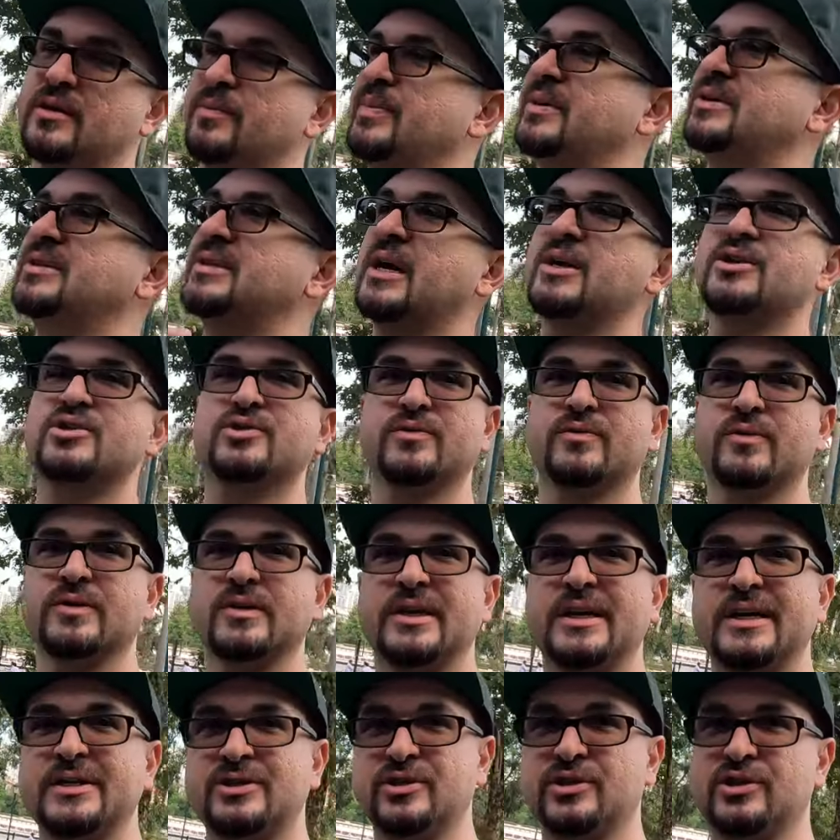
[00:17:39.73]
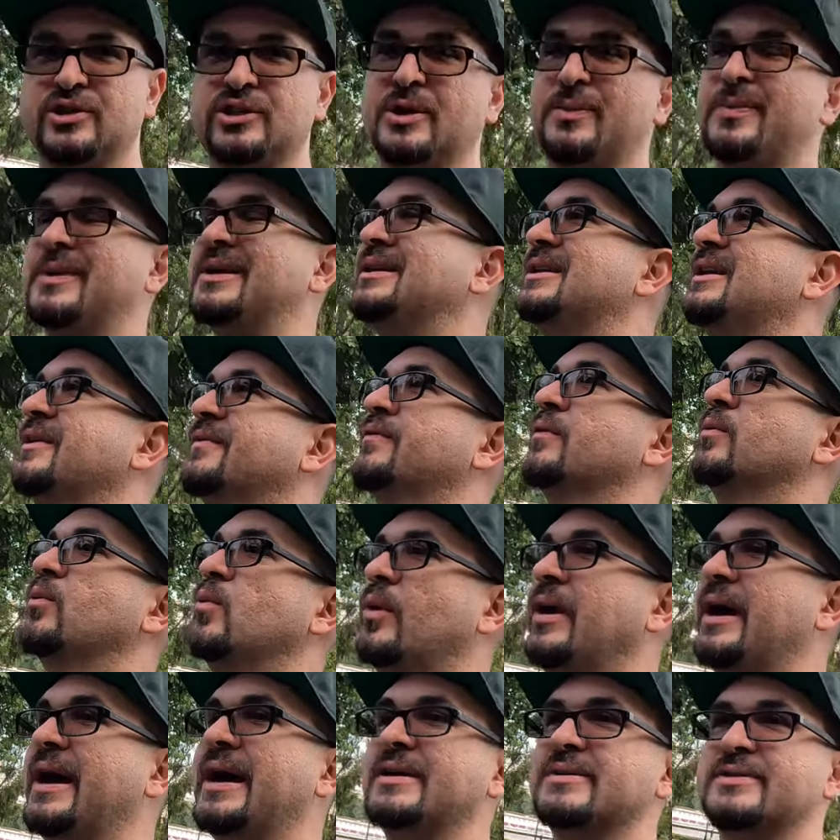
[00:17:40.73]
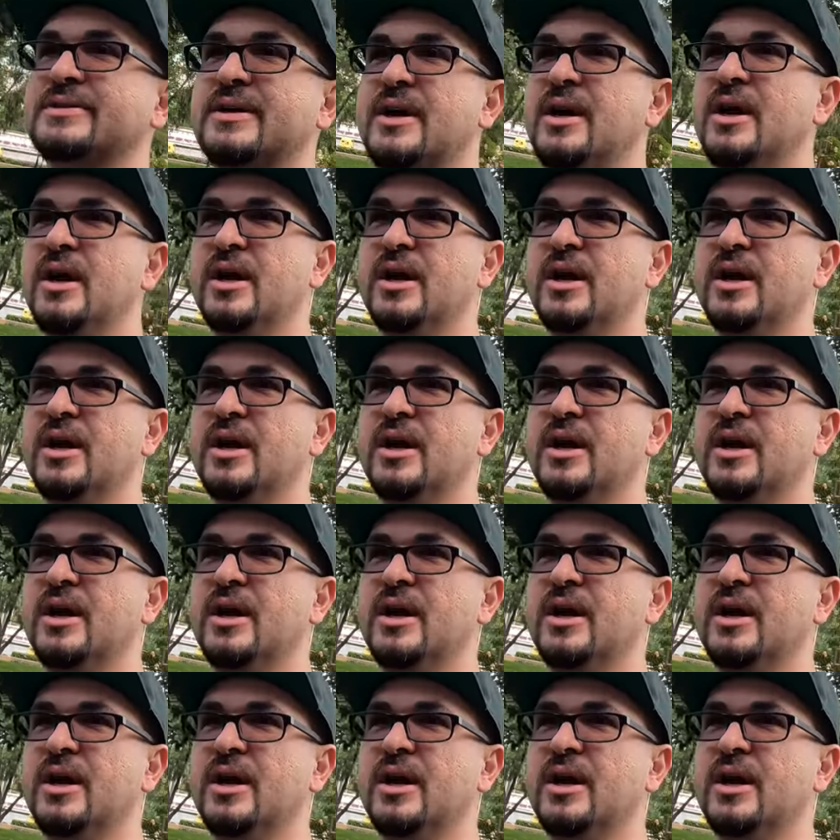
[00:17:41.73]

potential relationship in different ways.